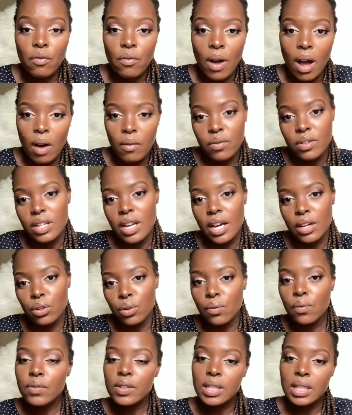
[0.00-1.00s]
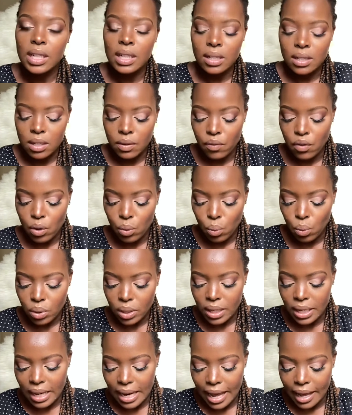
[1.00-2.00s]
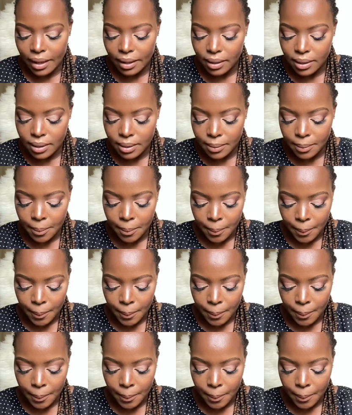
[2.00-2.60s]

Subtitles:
after you've seen different audit clients.